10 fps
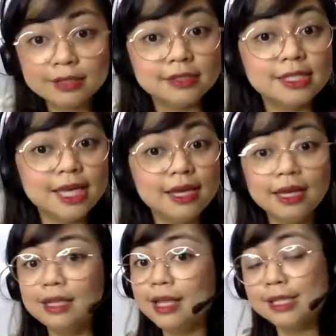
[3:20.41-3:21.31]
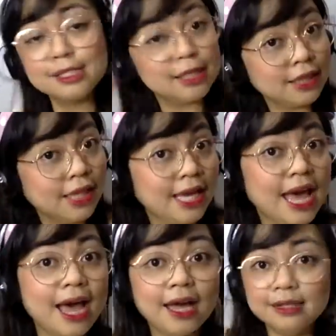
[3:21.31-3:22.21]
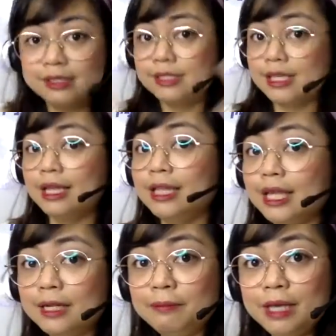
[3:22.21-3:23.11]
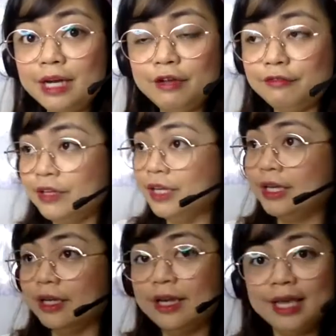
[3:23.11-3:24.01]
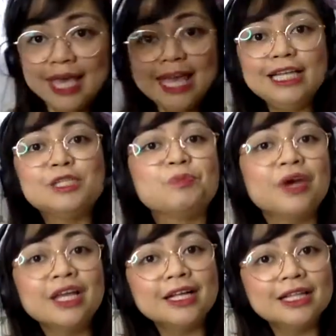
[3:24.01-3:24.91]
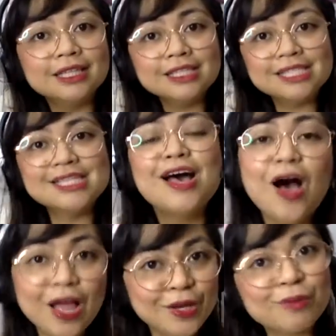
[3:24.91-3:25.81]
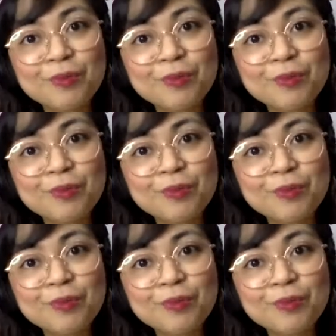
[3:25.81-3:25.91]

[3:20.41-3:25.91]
See, it instantly adds a little bit of candy sprinkles on your